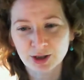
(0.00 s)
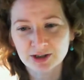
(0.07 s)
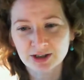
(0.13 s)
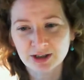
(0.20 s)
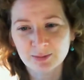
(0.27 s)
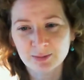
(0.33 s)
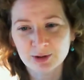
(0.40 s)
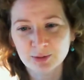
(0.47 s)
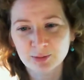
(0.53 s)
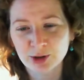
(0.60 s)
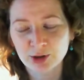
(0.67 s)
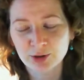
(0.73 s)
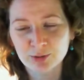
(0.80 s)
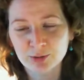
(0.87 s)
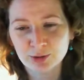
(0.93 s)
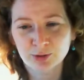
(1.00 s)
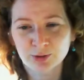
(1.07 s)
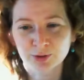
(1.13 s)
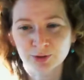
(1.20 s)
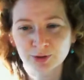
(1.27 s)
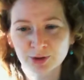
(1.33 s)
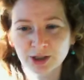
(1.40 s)
It seems to when you
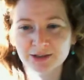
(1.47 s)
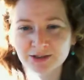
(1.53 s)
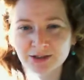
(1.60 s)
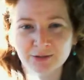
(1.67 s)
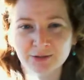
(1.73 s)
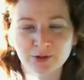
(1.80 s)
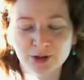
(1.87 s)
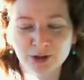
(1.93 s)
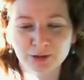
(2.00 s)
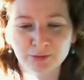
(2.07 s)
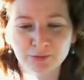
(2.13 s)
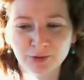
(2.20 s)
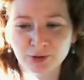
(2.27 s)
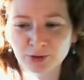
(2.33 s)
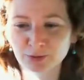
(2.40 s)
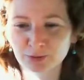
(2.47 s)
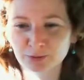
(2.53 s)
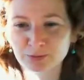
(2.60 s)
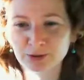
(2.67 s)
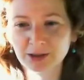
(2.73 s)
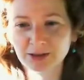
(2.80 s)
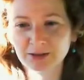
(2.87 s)
talk, I see a video of you,